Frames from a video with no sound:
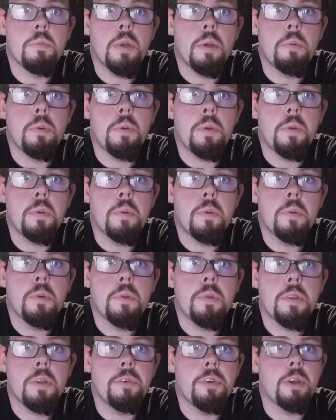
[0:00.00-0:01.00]
Maybe.
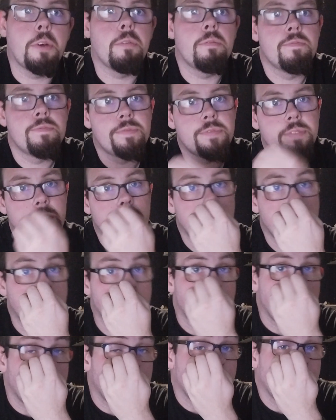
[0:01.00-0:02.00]
There we go.
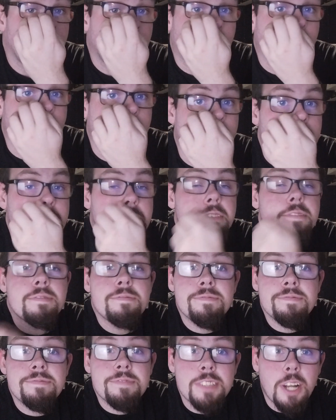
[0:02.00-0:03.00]
Alright, guys.
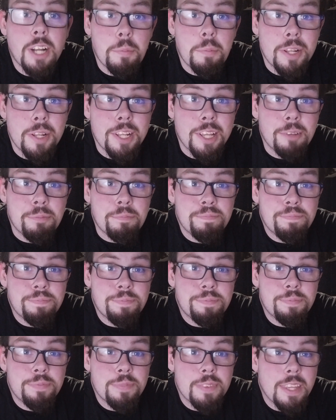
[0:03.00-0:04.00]
Sorry about that.
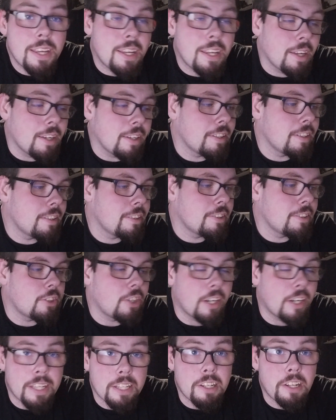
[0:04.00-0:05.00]

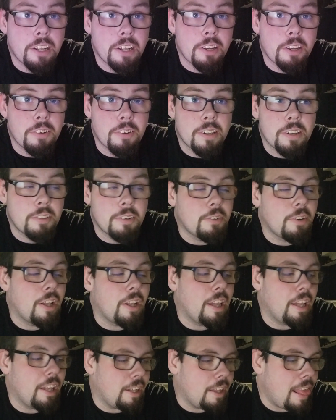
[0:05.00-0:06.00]
Try to get the
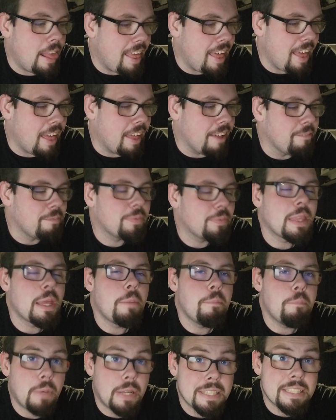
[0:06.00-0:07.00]
light.
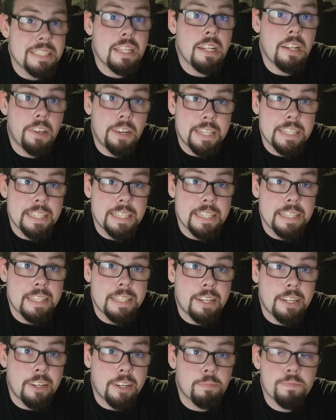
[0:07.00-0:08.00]
Best lighting
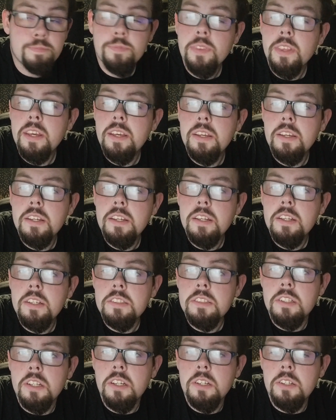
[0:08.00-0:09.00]
here.
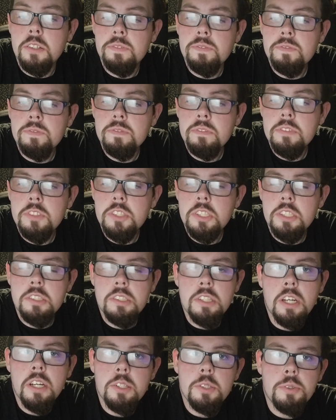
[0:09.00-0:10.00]
So, just
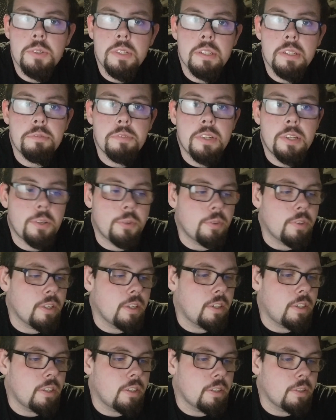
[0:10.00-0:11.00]
thought I'd do a little video
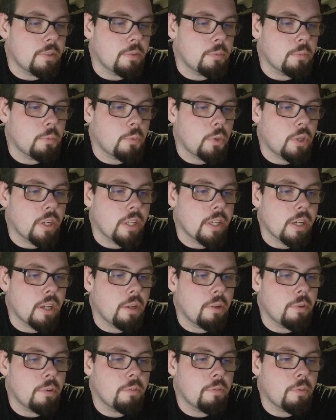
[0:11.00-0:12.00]
on what I
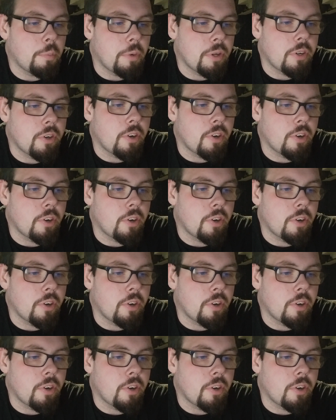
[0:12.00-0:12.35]
got for my